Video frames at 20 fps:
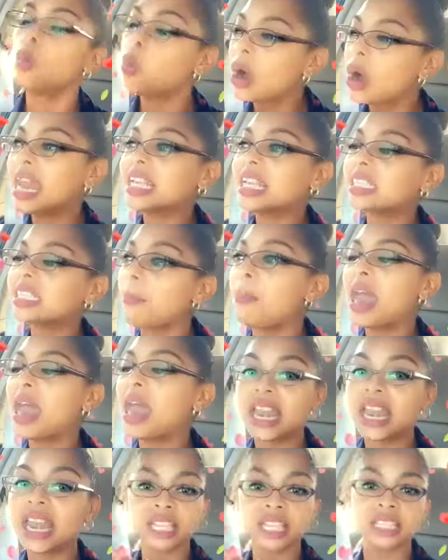What is the
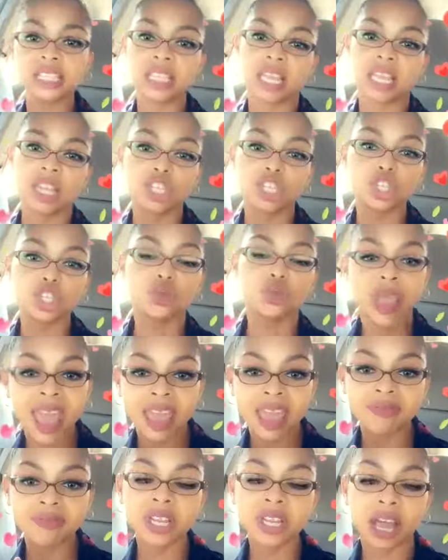pettiest thing that you
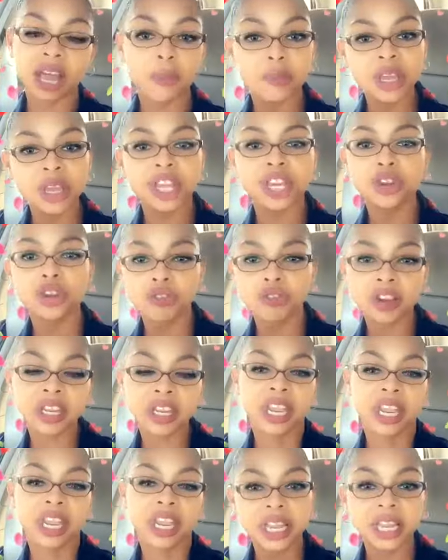have done being a
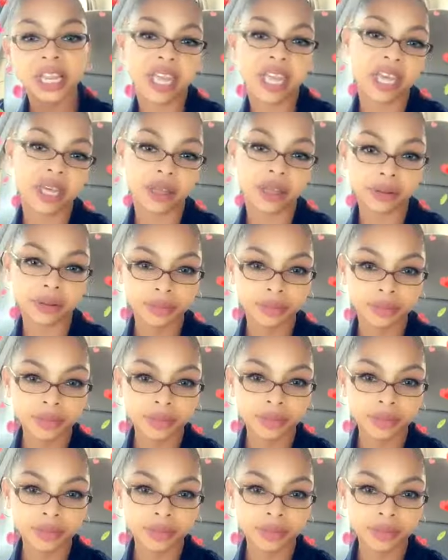renegade nigga?